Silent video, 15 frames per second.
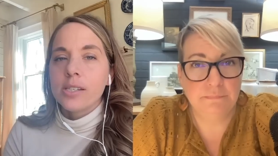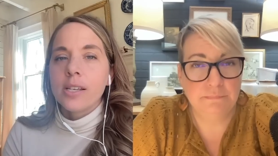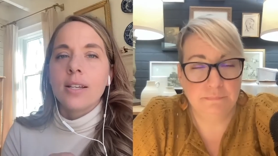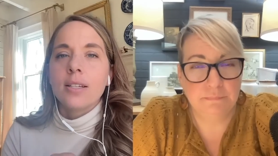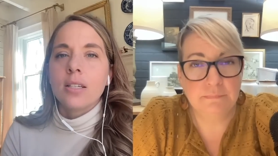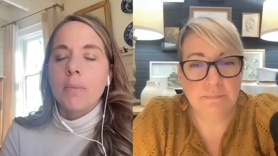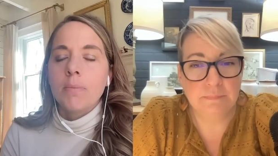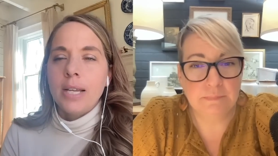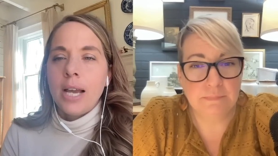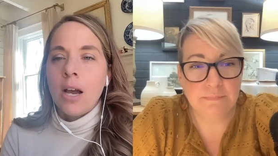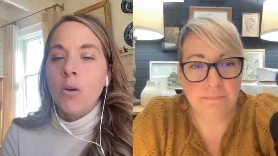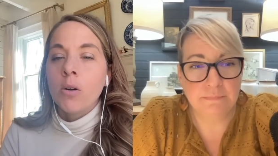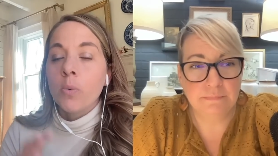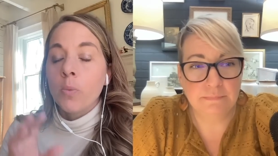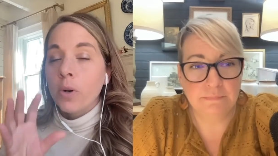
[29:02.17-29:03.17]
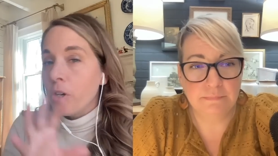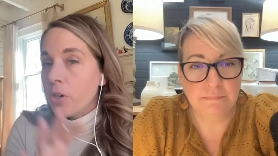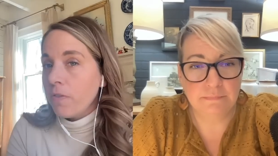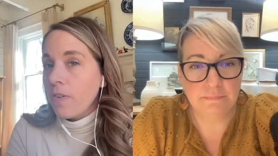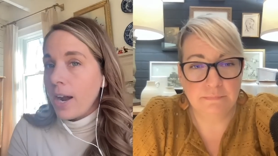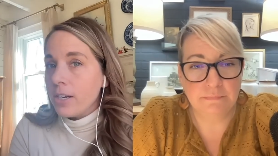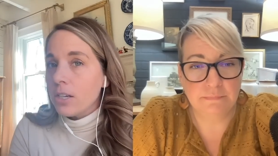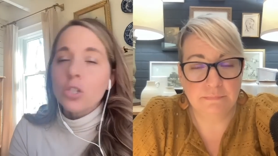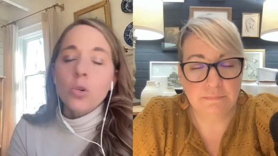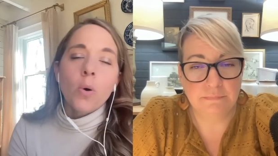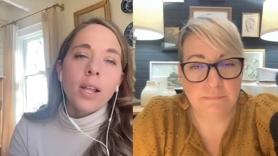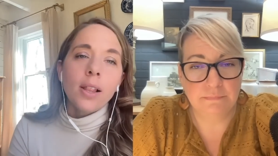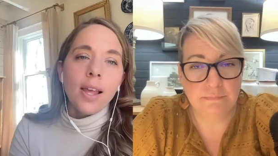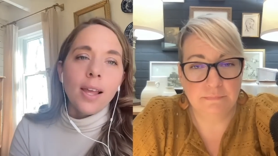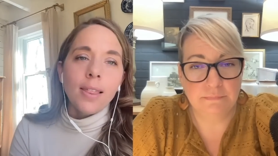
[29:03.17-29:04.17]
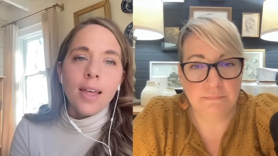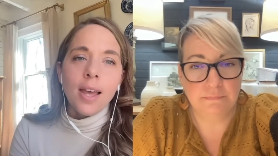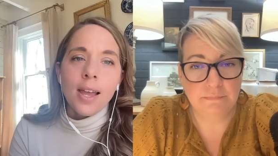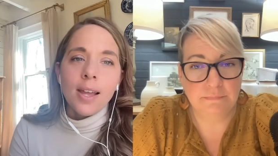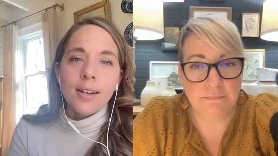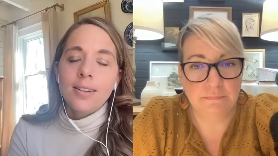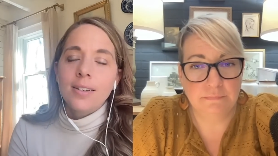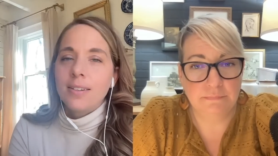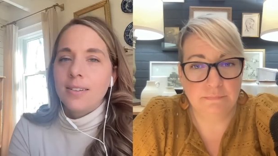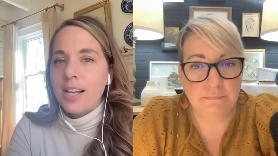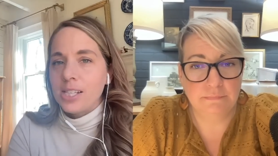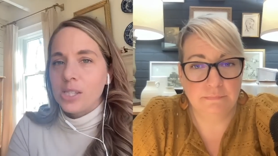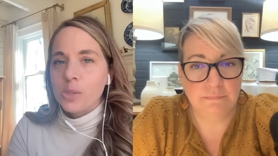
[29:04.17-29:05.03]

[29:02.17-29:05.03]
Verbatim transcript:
Speaker 1: get dumped out. When you find a toy like that, that's